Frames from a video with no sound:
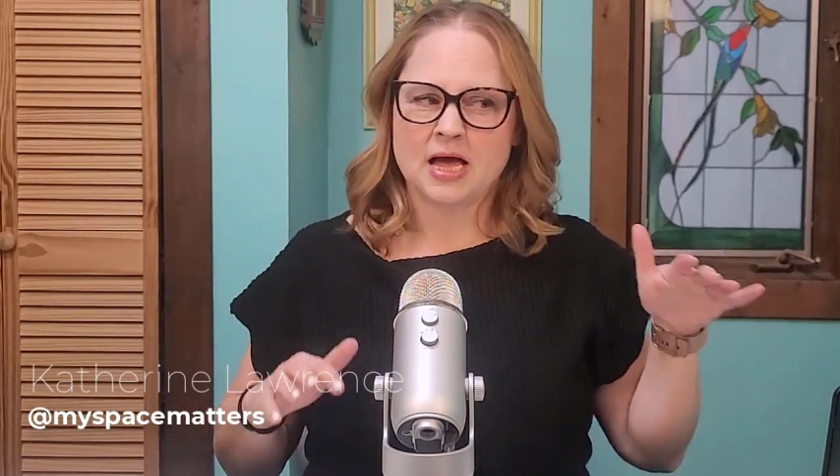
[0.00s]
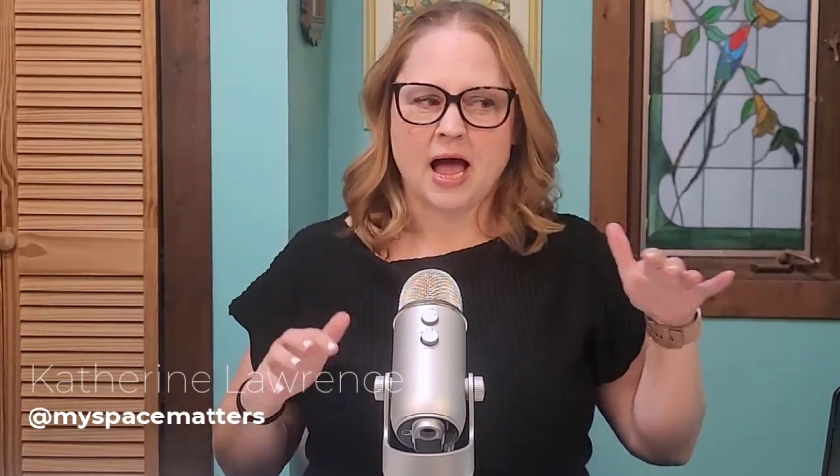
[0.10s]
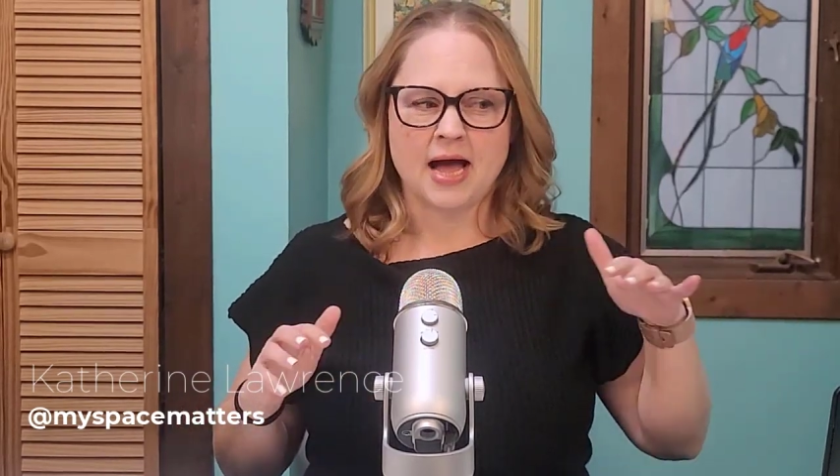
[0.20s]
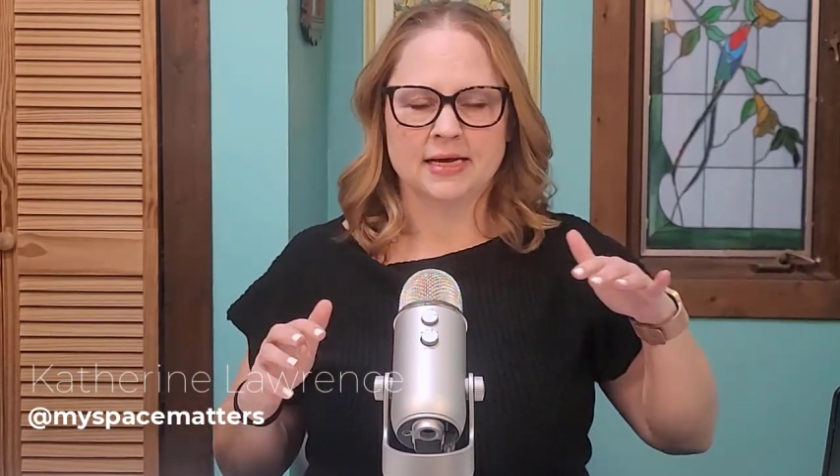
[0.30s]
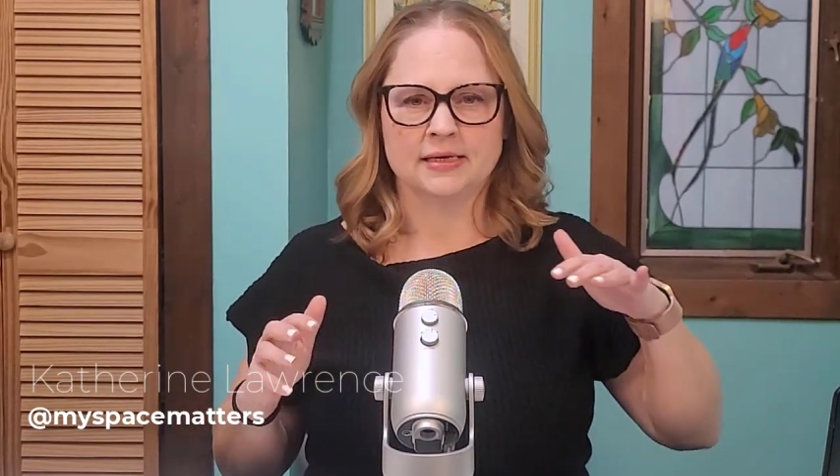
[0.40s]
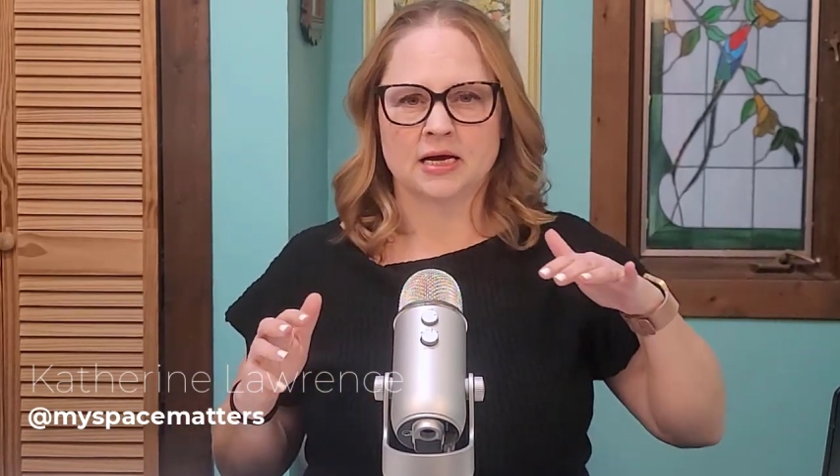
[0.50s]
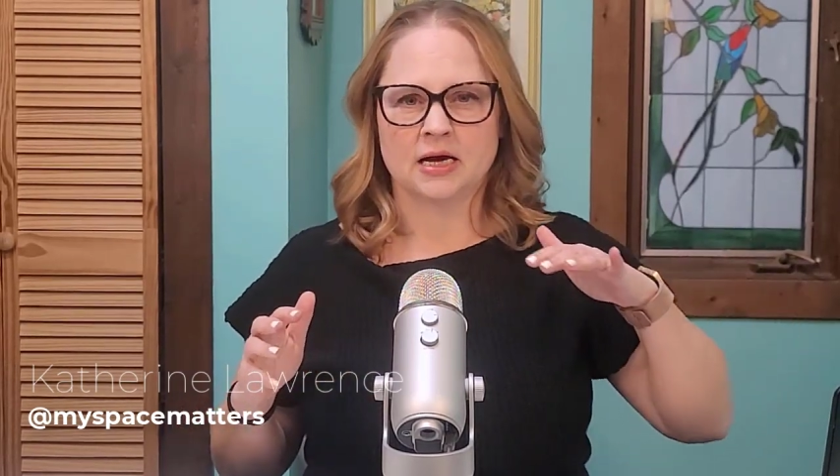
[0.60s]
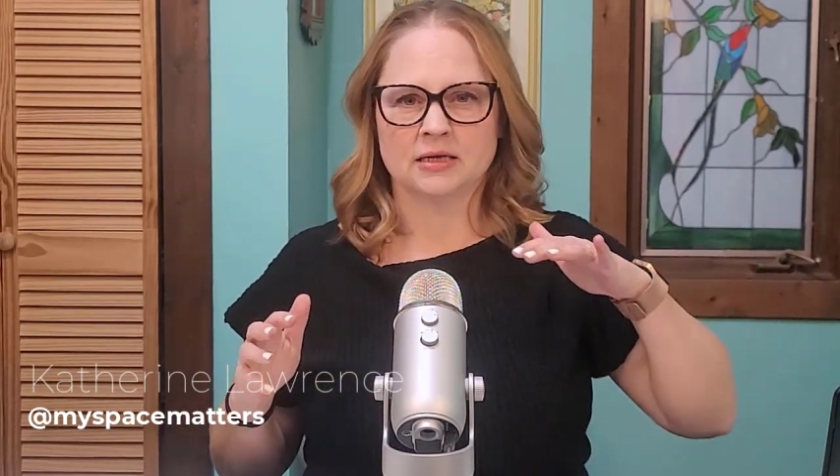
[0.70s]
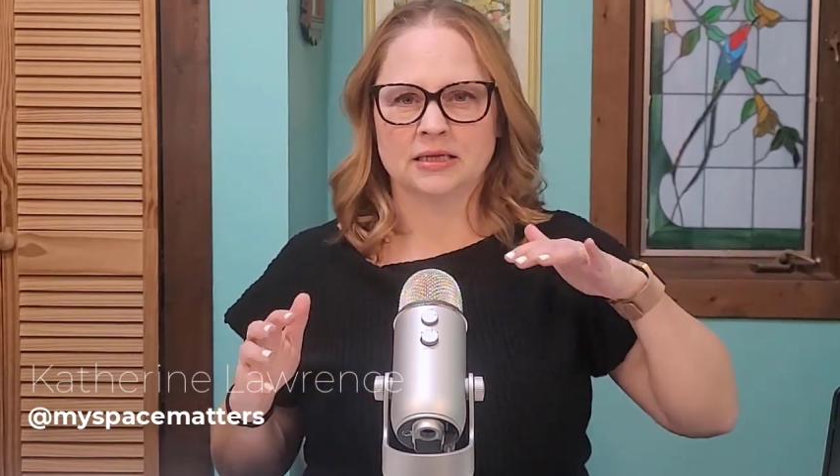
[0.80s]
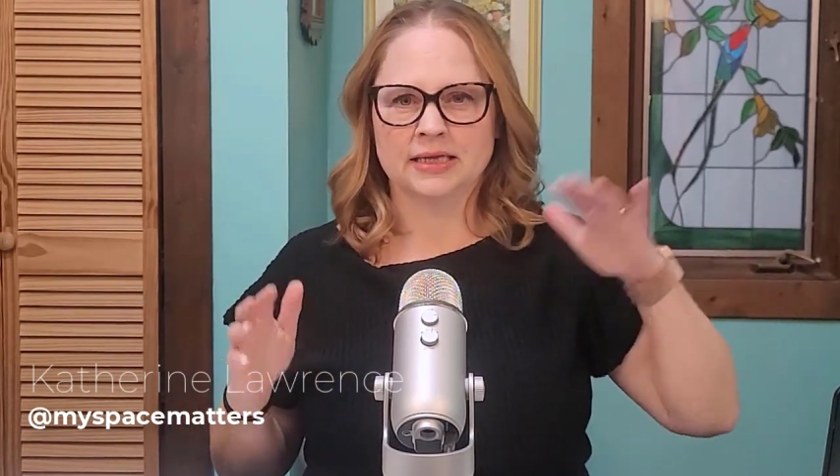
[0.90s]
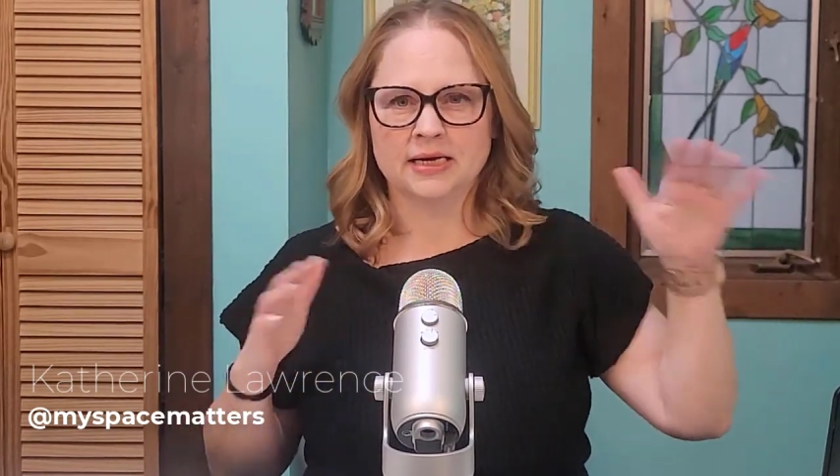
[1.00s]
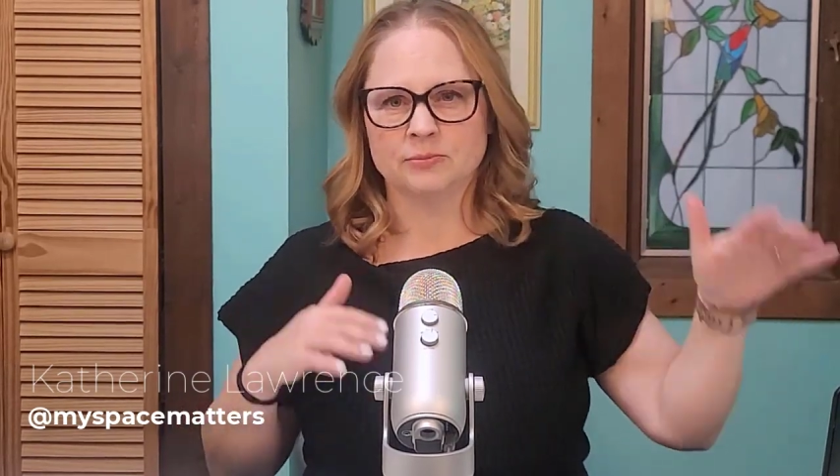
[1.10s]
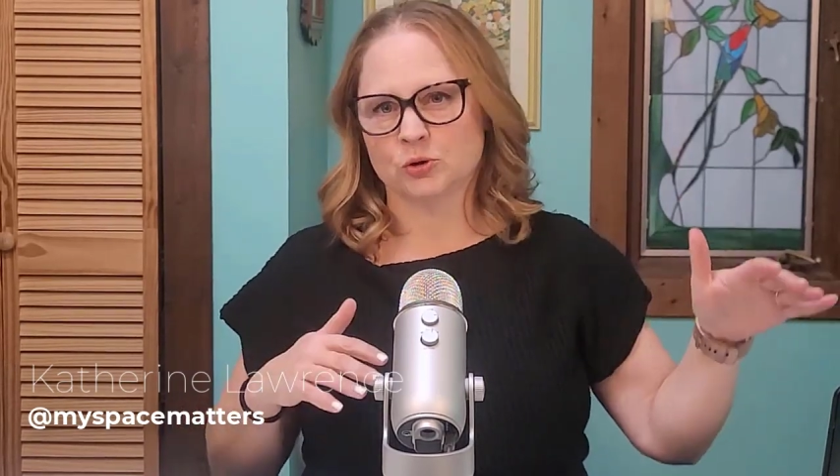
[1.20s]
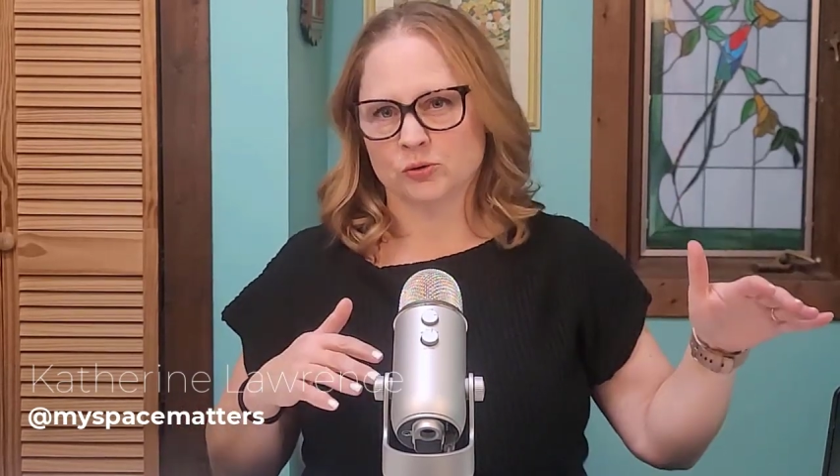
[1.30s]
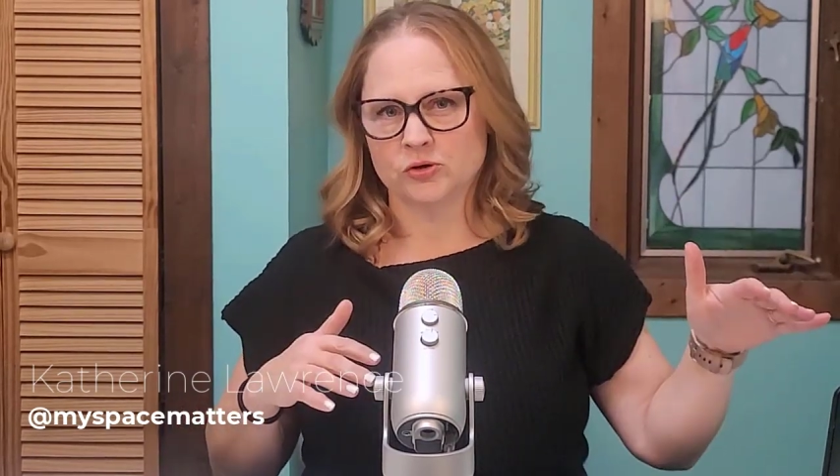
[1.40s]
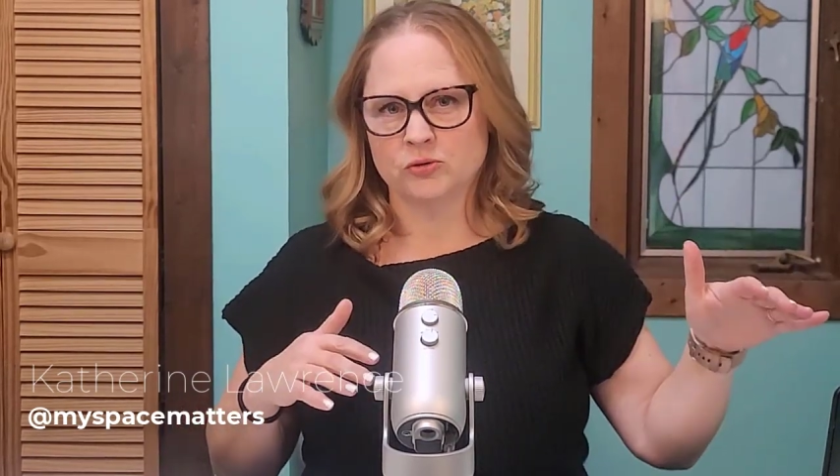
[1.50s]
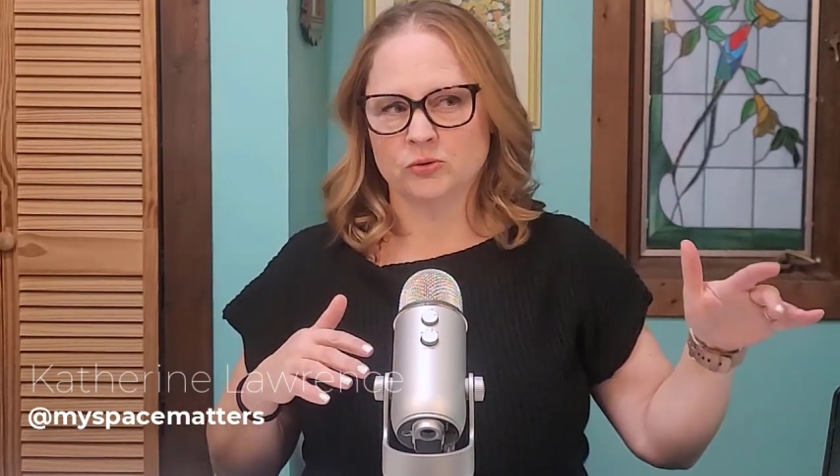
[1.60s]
and a cleanup crew